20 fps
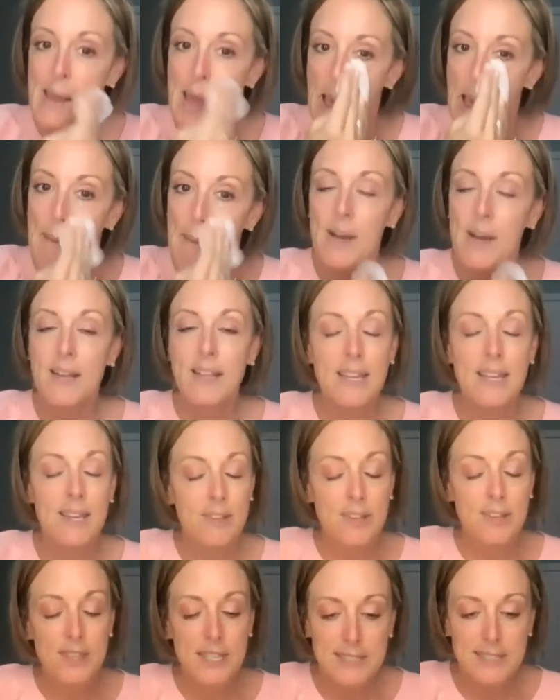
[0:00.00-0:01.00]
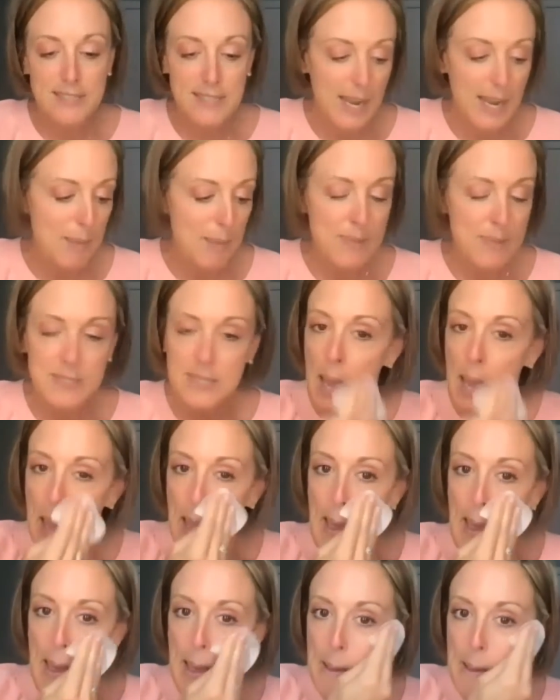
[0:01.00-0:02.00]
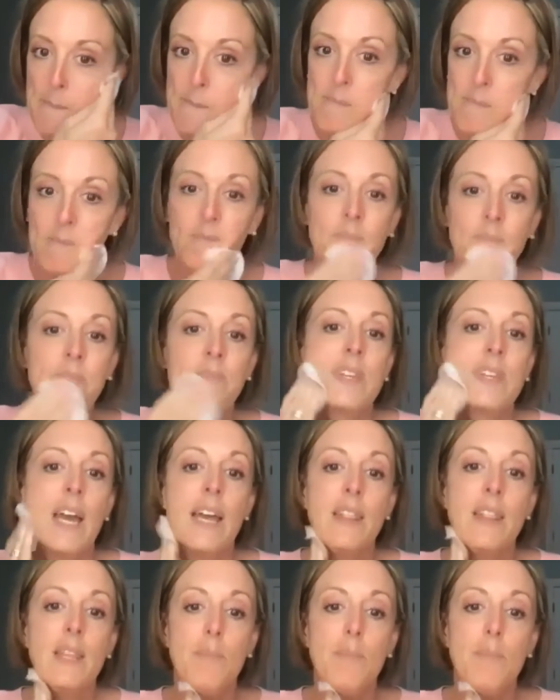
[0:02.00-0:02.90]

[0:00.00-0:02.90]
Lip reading: Among the other things that happens. And